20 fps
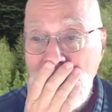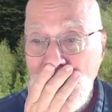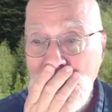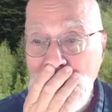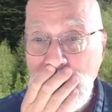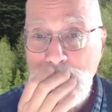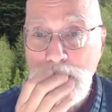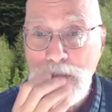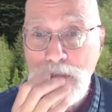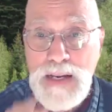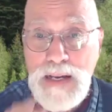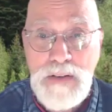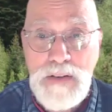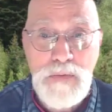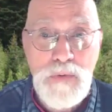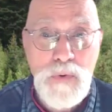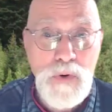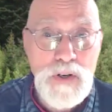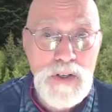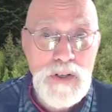Well, it might
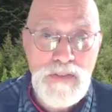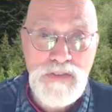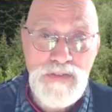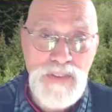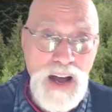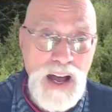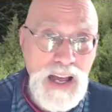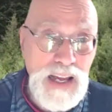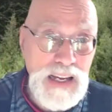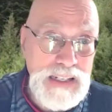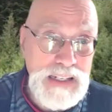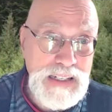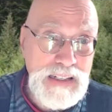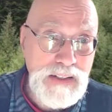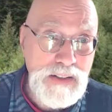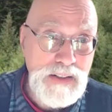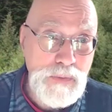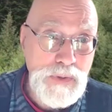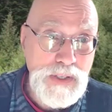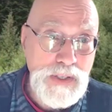have worked
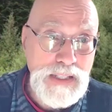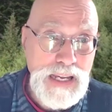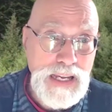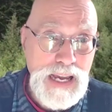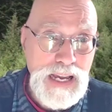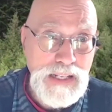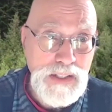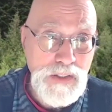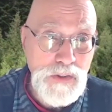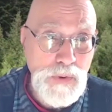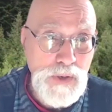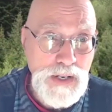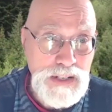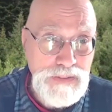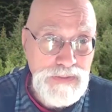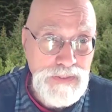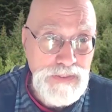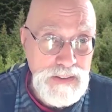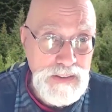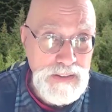fine when they had
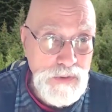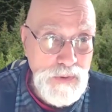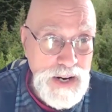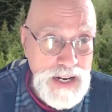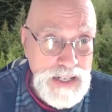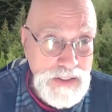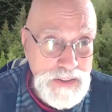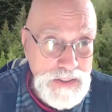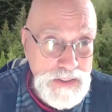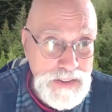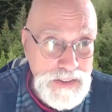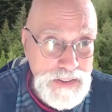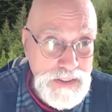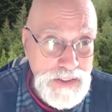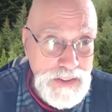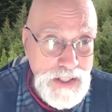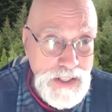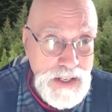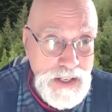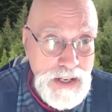25
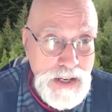records,